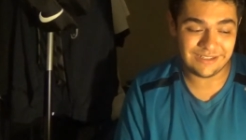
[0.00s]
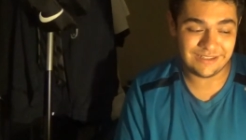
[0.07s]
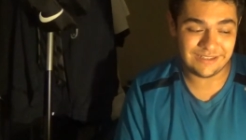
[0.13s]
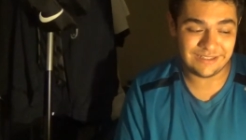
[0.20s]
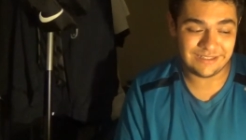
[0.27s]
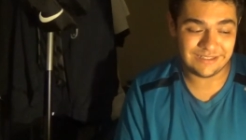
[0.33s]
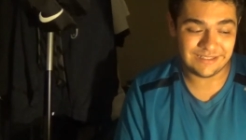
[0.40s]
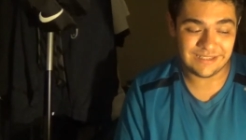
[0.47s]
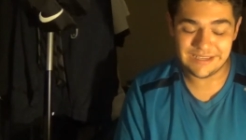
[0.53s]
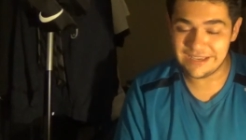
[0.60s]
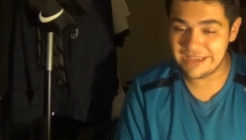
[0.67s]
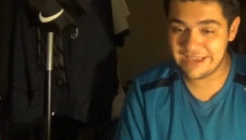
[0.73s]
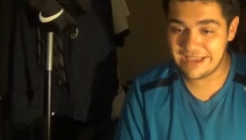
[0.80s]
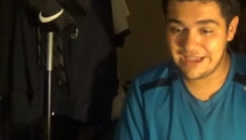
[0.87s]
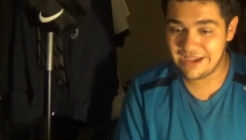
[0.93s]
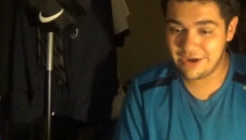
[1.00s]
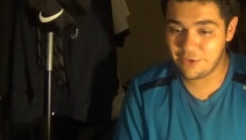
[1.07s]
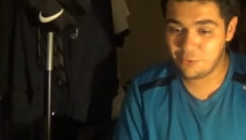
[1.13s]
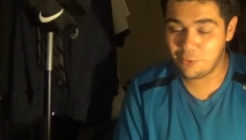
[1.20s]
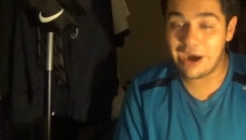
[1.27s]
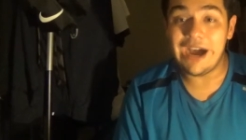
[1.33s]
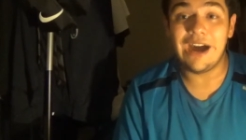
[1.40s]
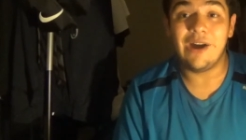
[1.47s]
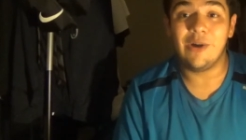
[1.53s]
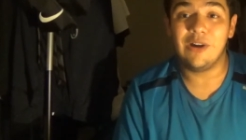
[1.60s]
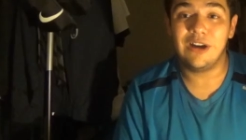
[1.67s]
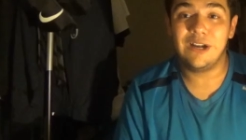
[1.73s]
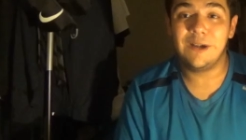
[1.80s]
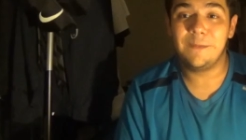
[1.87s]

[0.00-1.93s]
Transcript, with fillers: things Wow.